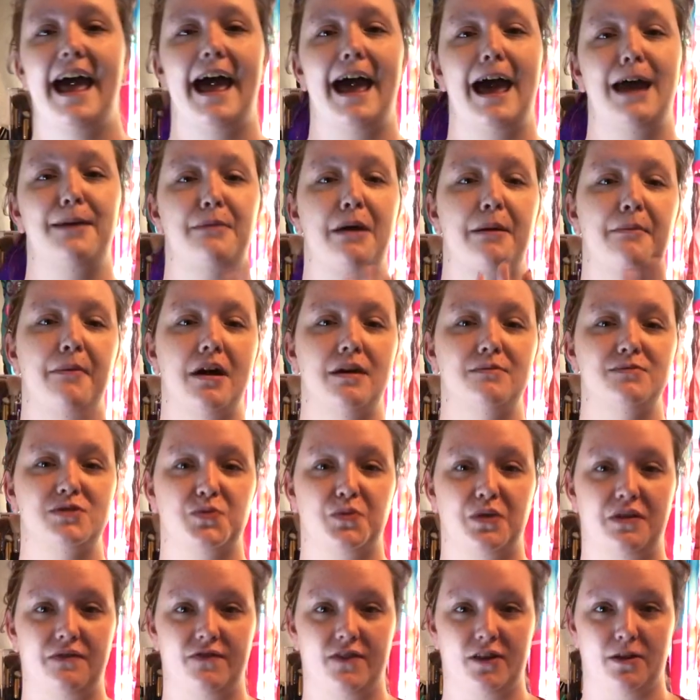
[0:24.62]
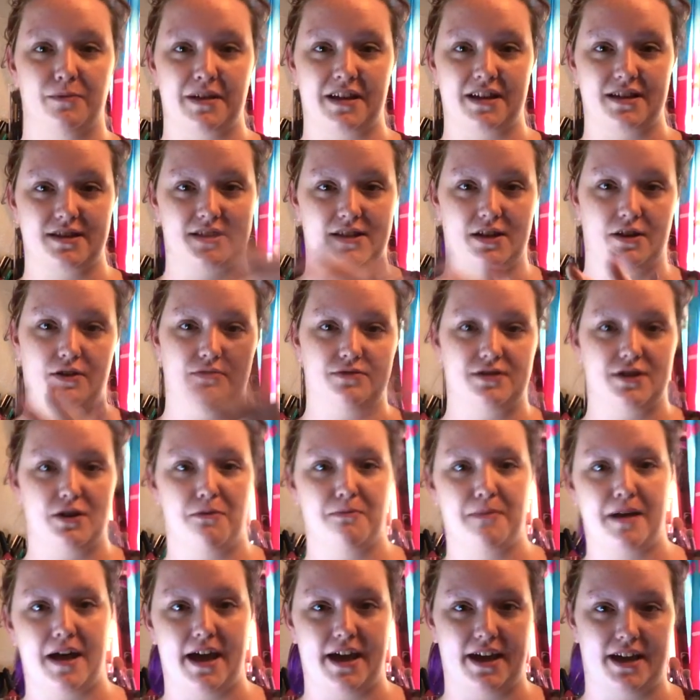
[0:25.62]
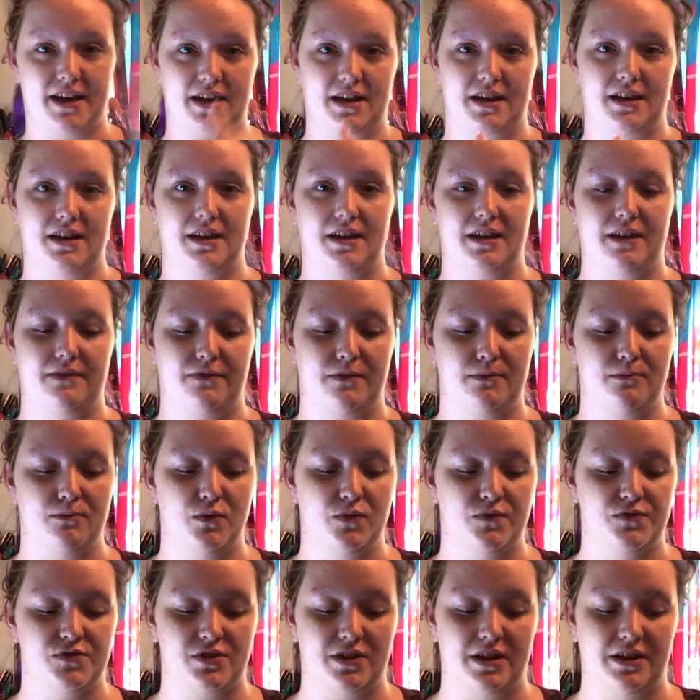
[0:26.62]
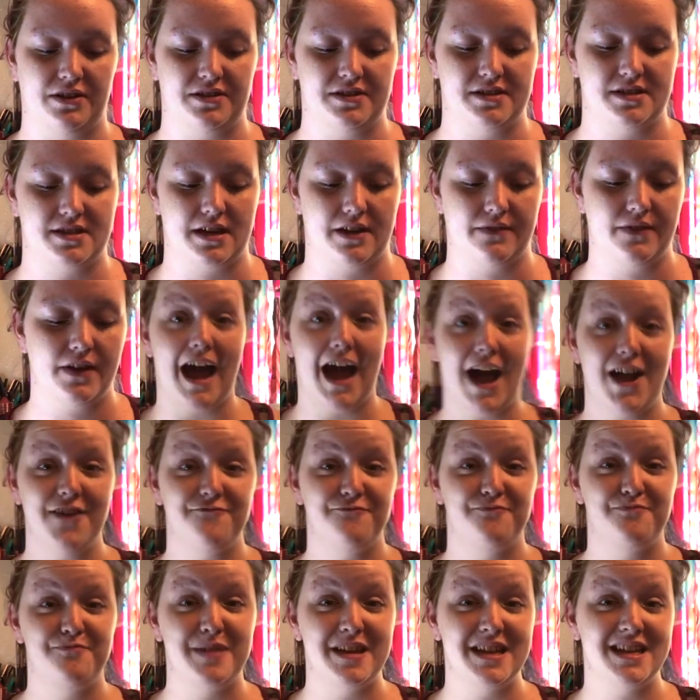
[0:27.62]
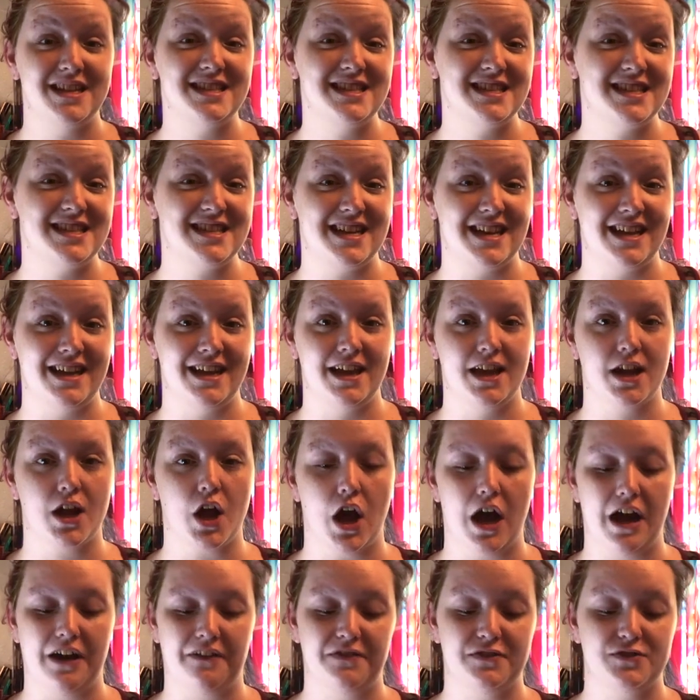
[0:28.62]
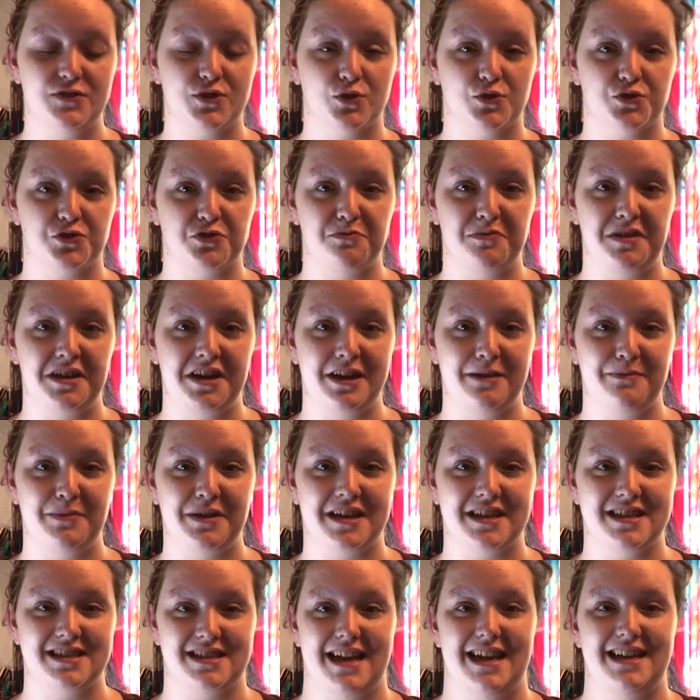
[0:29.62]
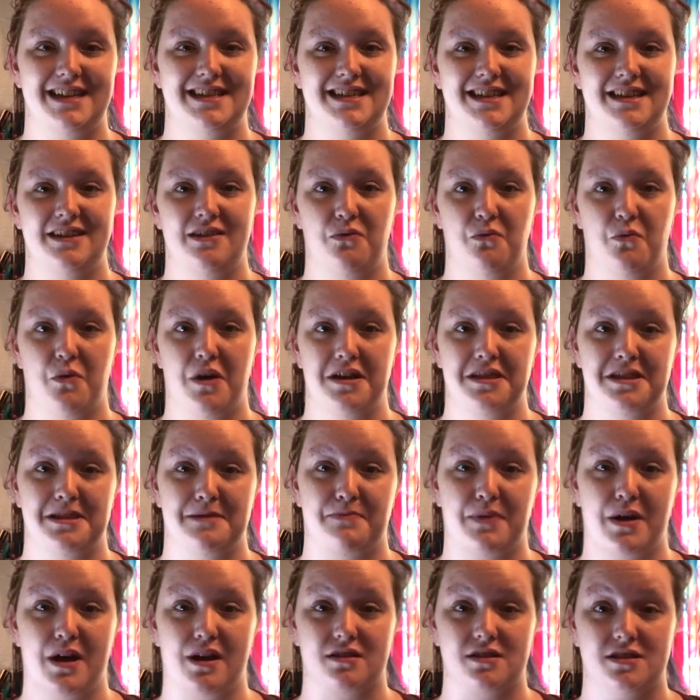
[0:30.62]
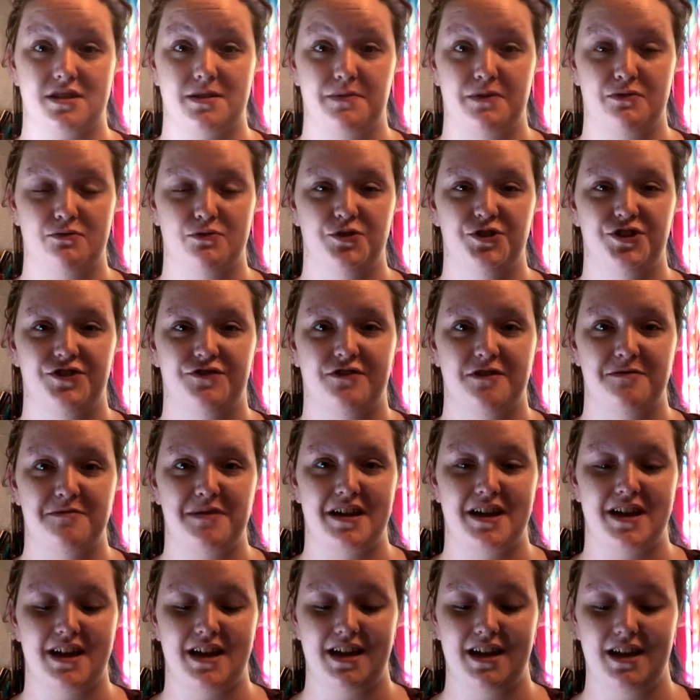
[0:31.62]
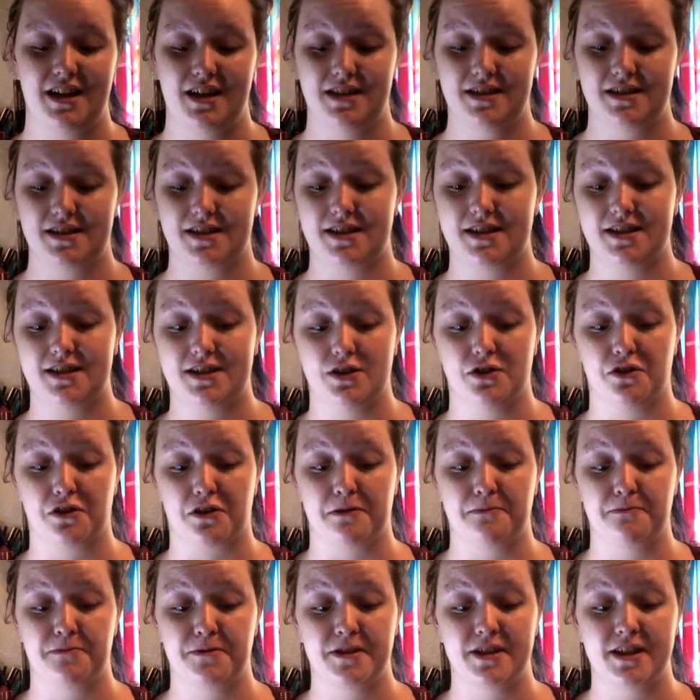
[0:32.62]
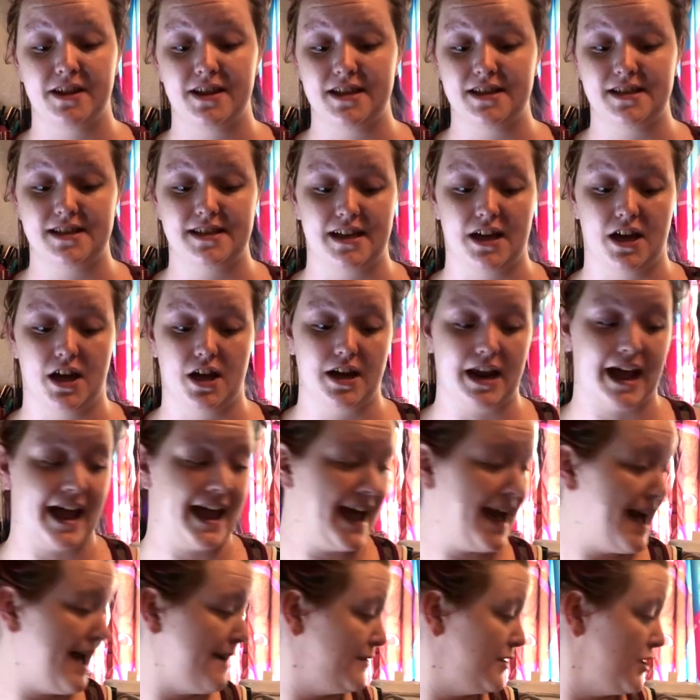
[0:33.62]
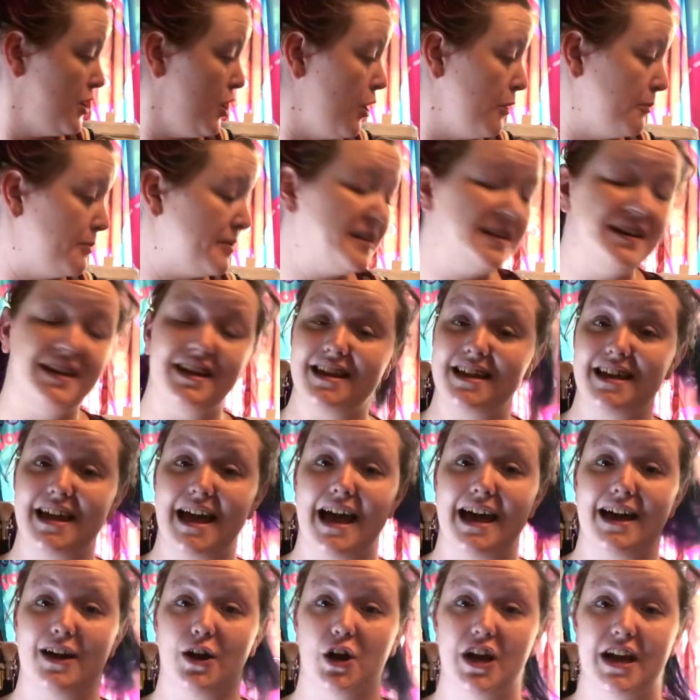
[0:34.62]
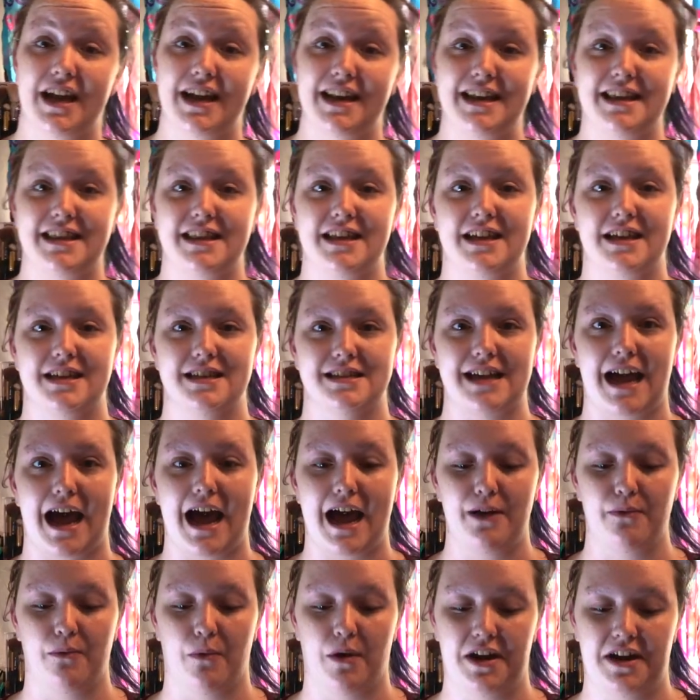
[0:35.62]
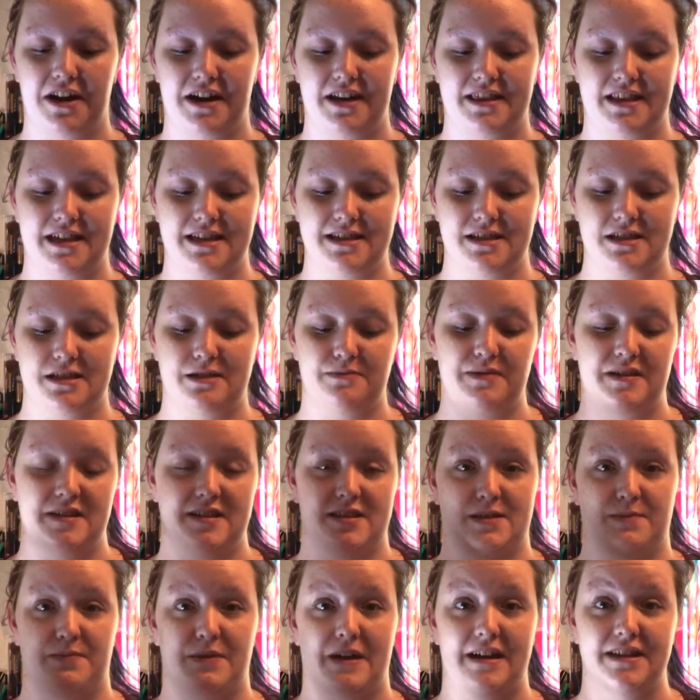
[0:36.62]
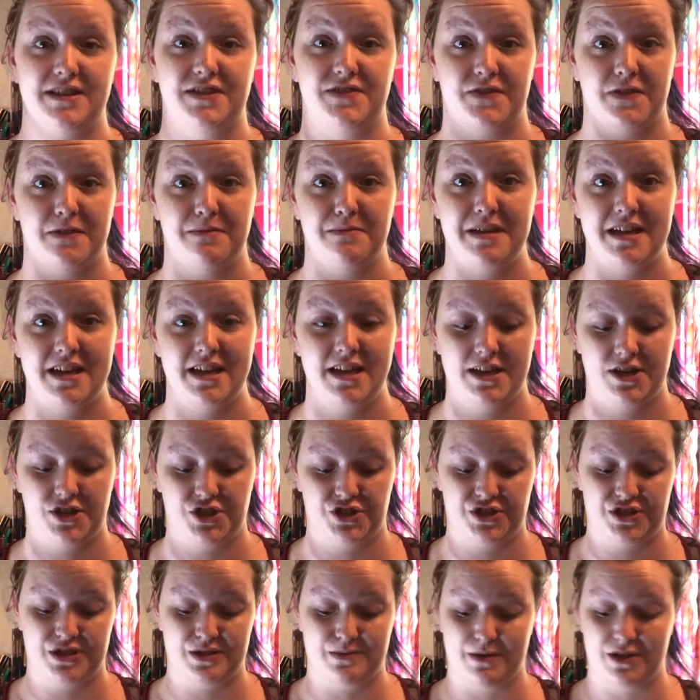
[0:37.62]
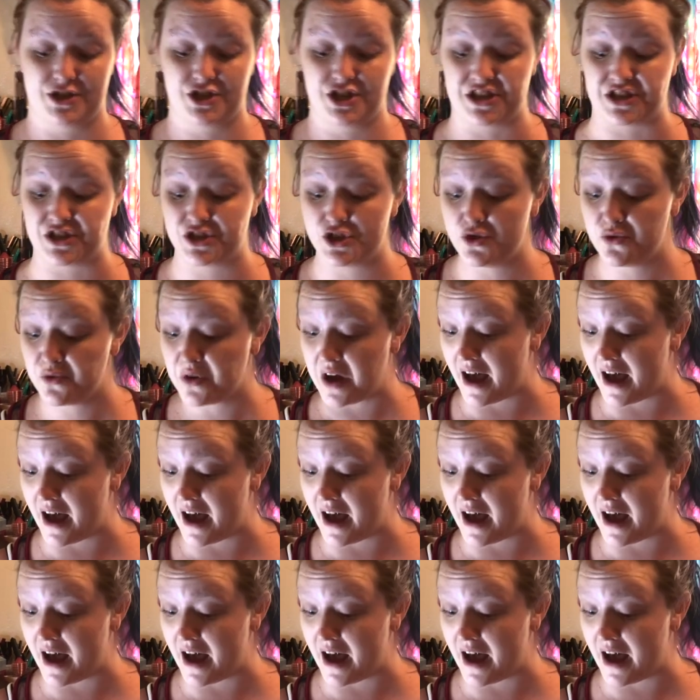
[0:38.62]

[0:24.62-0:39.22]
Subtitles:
And my mom's the one filming, so don't mind if it moves around and stuff. I've been staying off of social media because I didn't want the box to be ruined for me. It is still completely sealed. I haven't opened it yet or anything because I wanted this to be a surprise for me just as much as you